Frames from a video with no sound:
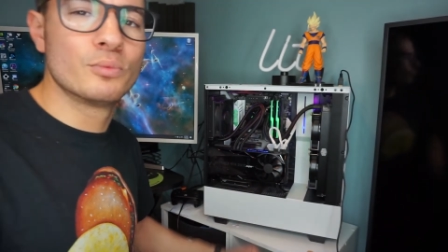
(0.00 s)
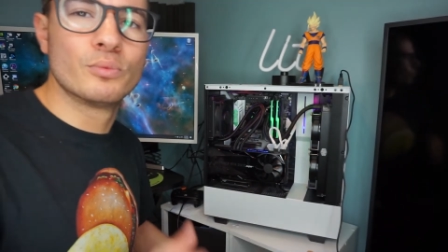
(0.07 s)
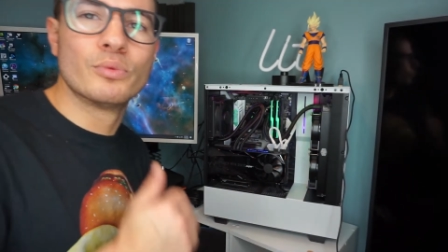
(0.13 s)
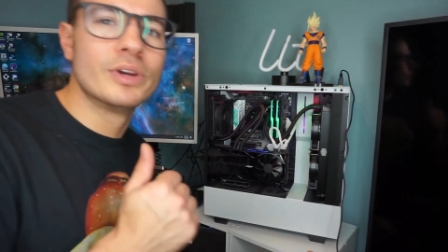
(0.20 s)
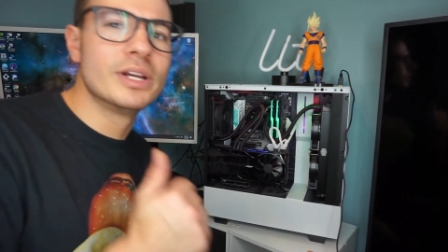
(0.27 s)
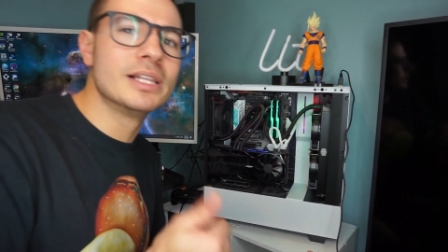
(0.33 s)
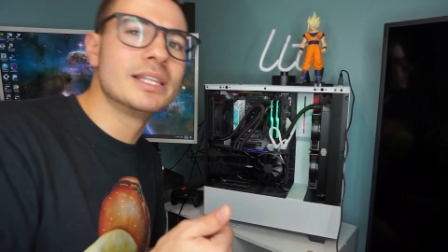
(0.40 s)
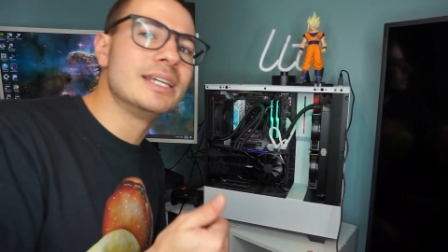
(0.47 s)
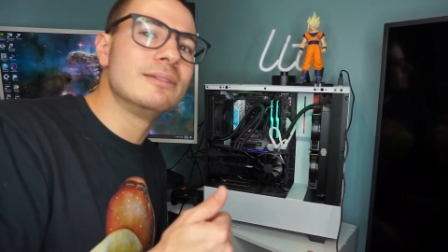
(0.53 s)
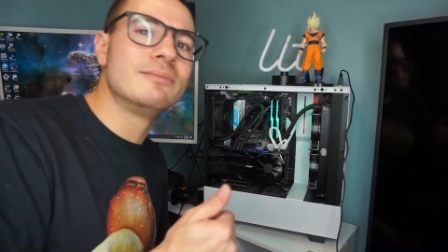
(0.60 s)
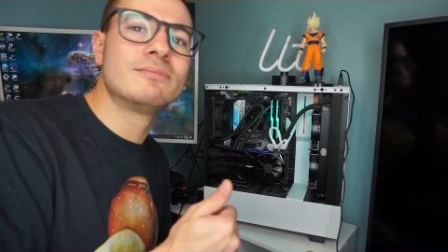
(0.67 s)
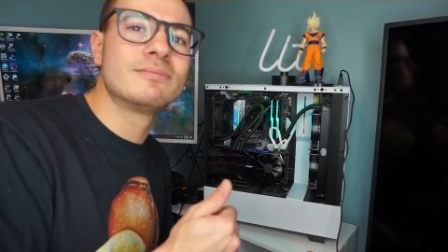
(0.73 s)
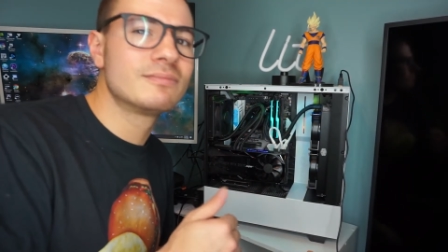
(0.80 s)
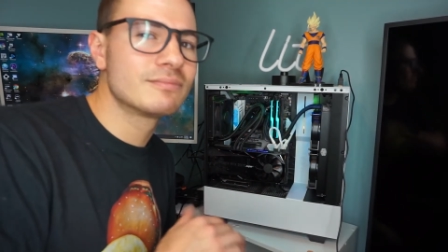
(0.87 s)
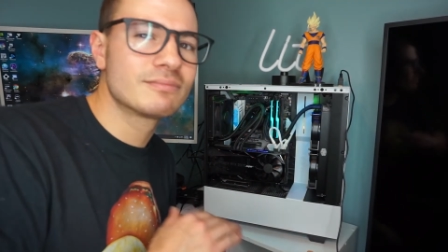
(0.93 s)
Really
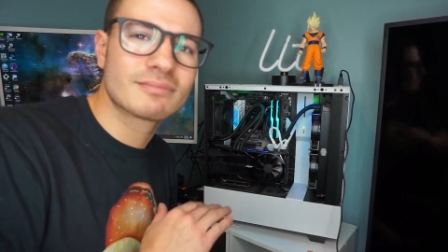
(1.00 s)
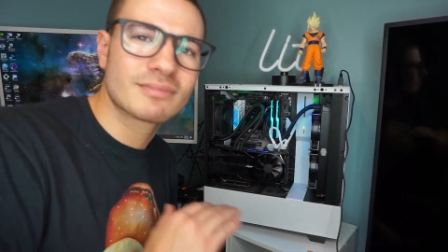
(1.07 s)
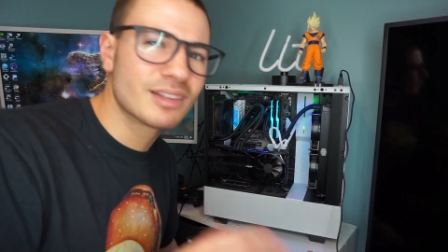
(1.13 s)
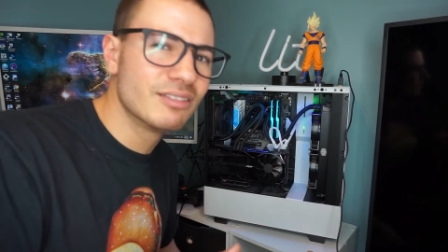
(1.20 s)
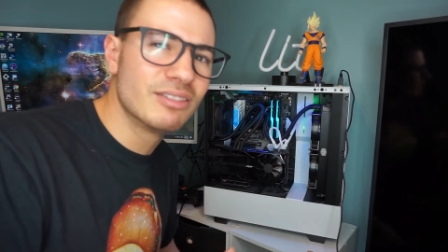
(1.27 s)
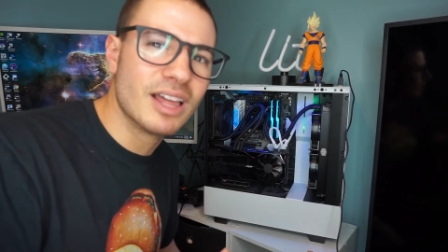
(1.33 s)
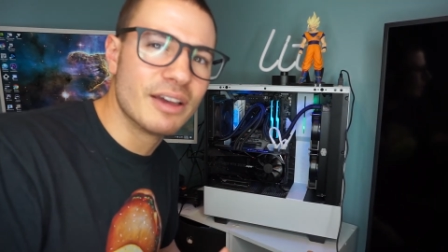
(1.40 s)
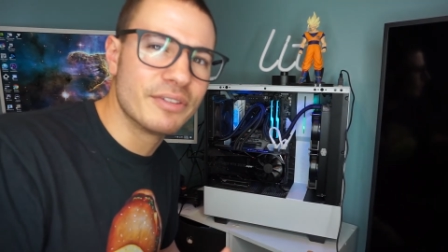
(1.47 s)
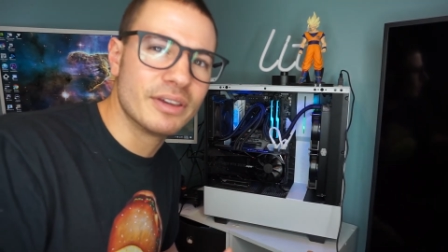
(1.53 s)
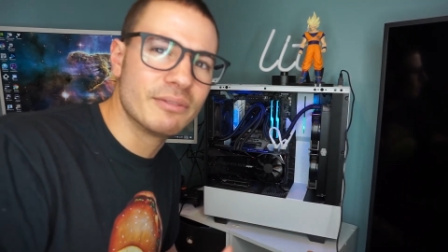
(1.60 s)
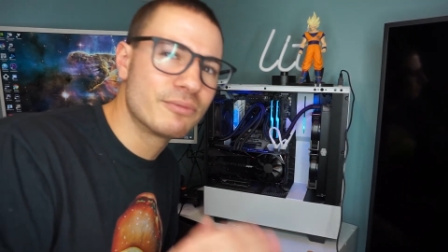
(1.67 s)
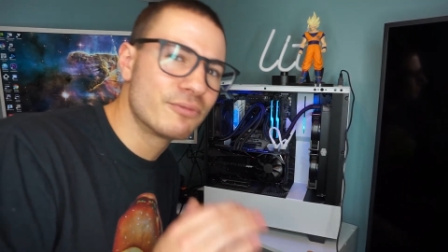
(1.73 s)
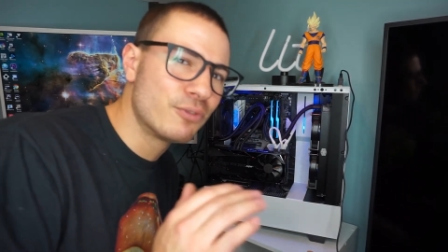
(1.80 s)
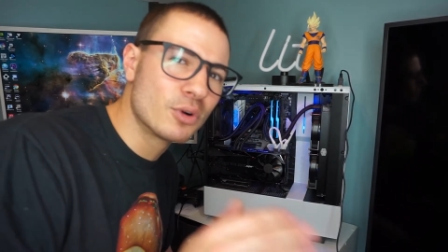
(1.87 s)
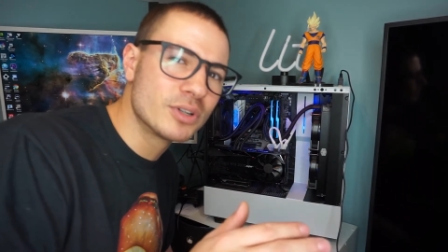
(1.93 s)
love it.
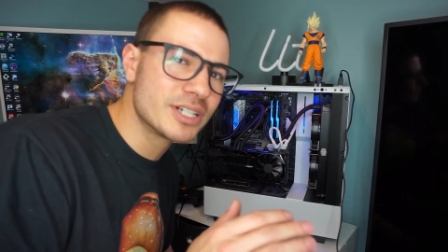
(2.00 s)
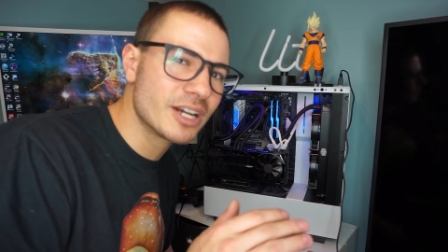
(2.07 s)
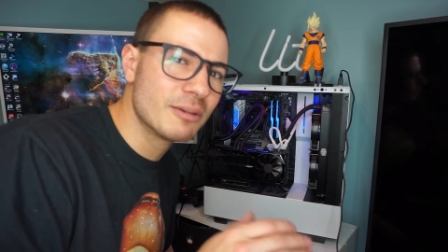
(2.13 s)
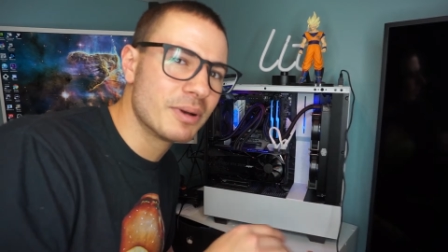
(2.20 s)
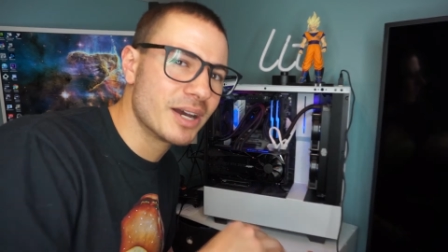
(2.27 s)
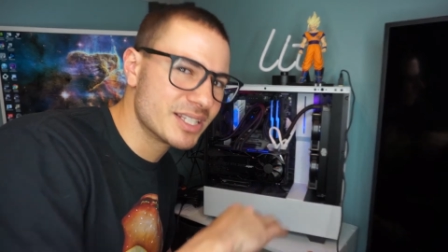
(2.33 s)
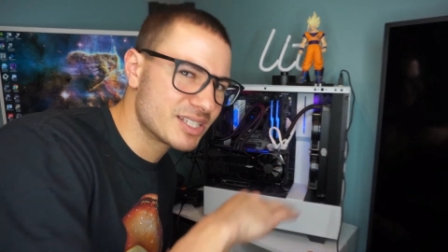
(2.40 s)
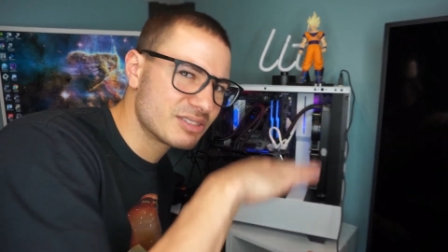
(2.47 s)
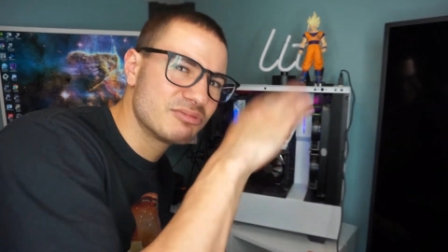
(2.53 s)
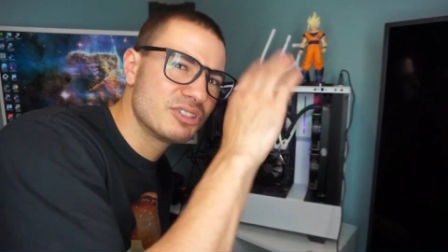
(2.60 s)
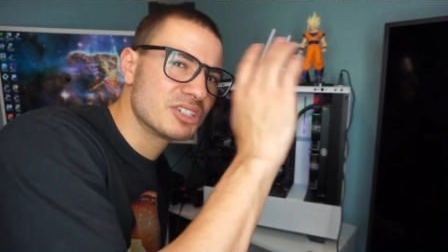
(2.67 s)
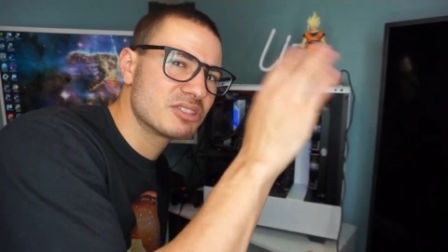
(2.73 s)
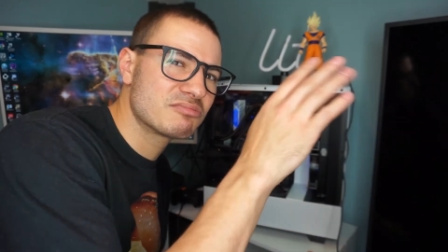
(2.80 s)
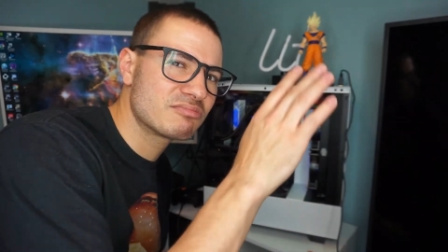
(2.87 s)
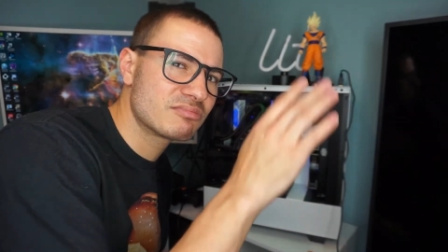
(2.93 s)
4 terabytes,
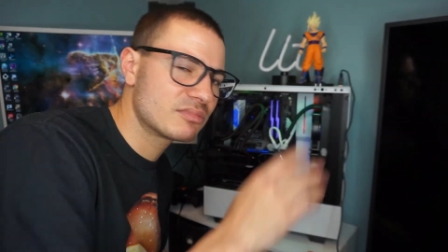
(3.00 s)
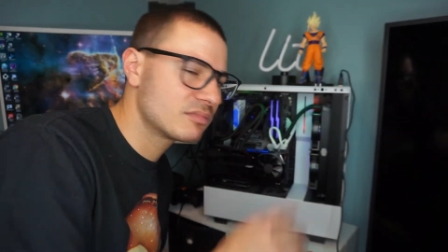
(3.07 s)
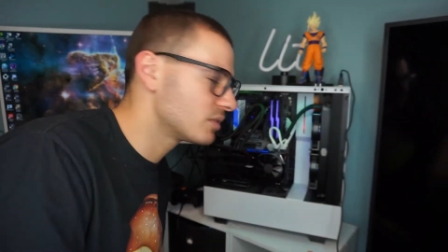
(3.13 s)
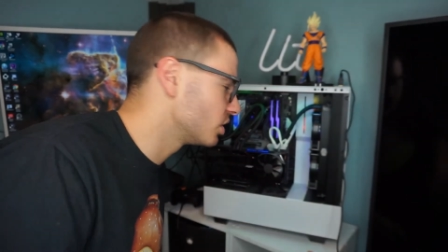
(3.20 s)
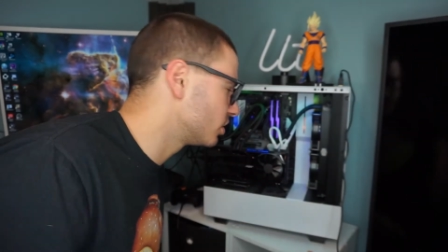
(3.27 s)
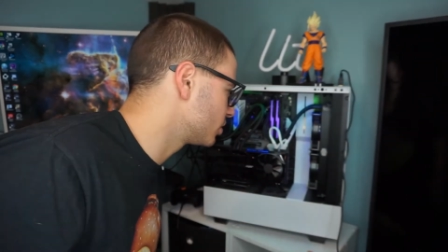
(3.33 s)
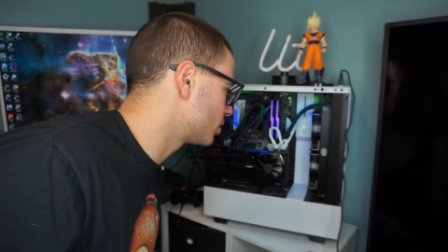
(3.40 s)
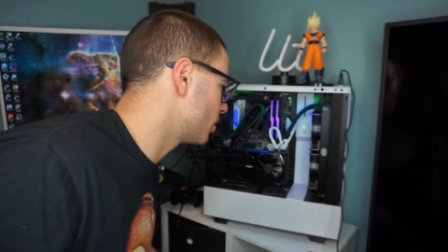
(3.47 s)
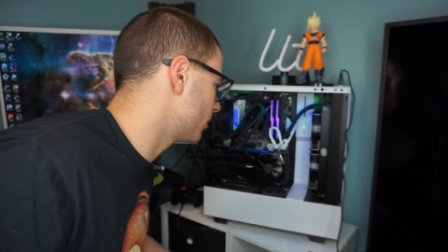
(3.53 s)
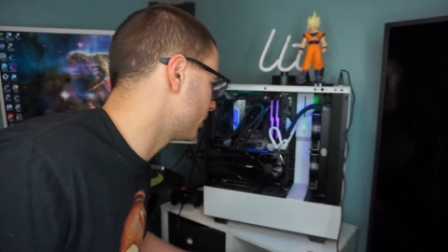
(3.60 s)
just good to go